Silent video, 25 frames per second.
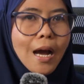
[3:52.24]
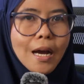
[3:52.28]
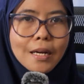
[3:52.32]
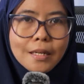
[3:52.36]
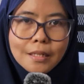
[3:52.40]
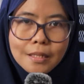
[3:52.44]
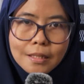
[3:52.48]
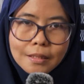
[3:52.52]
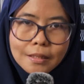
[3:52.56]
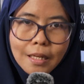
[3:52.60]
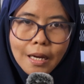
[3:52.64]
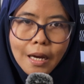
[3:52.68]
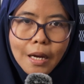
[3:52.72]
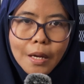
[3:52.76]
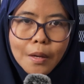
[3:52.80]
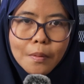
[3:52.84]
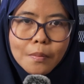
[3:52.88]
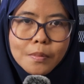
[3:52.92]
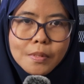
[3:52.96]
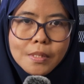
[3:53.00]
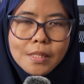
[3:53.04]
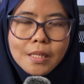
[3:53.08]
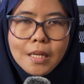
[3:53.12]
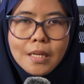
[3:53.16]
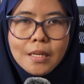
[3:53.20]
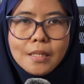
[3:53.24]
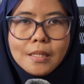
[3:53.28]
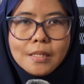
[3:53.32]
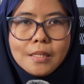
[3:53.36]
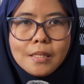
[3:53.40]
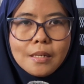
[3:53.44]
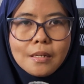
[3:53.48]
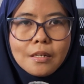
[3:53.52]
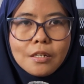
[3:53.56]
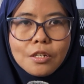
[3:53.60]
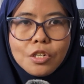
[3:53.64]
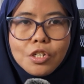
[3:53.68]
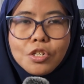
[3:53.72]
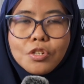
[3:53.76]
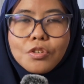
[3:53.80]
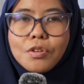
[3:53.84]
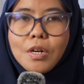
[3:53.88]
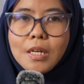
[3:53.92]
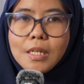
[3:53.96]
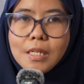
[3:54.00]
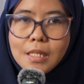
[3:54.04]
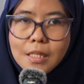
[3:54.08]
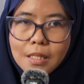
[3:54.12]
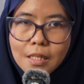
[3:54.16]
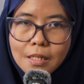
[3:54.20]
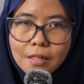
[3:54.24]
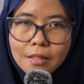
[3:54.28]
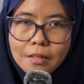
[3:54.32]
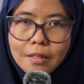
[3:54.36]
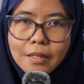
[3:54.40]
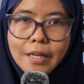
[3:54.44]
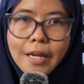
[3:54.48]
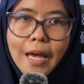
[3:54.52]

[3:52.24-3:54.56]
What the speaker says: Other times it's a trusted